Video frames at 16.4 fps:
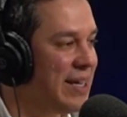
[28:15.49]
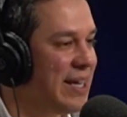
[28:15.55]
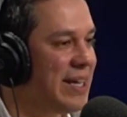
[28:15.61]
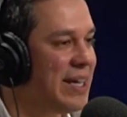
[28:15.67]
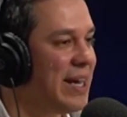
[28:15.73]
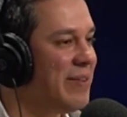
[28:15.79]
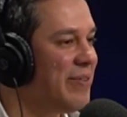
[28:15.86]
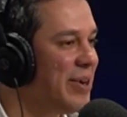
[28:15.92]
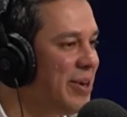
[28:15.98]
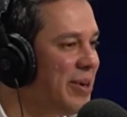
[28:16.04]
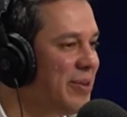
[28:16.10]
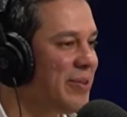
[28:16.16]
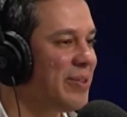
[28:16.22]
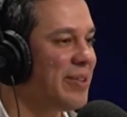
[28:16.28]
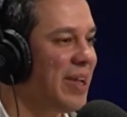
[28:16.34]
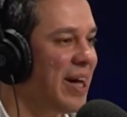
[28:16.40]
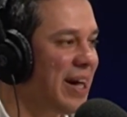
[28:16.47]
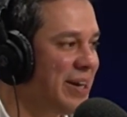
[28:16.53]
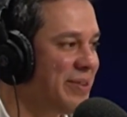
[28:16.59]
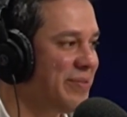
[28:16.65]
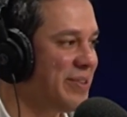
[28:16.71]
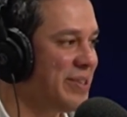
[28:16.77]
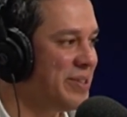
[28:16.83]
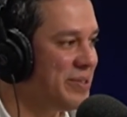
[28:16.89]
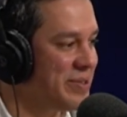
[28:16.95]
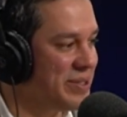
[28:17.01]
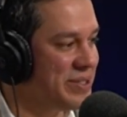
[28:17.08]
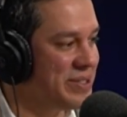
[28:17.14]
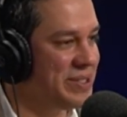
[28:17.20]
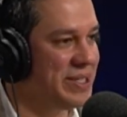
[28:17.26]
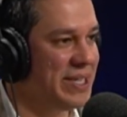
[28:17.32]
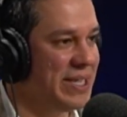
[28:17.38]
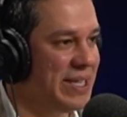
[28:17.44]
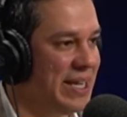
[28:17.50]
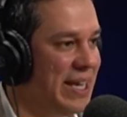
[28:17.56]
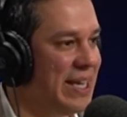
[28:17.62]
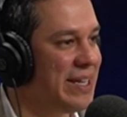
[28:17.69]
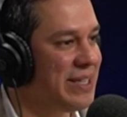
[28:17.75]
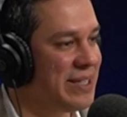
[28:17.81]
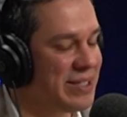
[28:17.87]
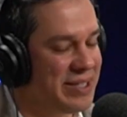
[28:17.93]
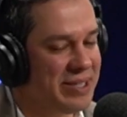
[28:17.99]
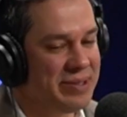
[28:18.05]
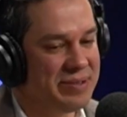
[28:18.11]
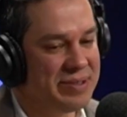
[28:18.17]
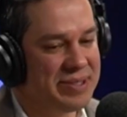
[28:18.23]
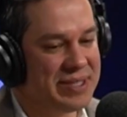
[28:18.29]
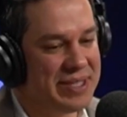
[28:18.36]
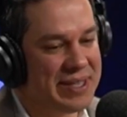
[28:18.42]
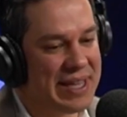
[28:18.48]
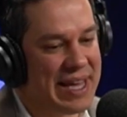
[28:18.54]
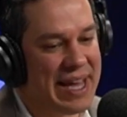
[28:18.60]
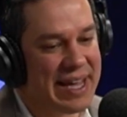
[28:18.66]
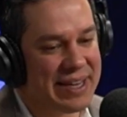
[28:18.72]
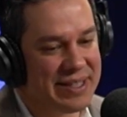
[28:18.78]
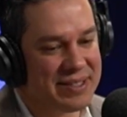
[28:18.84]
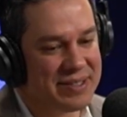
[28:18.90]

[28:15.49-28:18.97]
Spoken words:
And I've heard a lot of interesting anecdotes to that.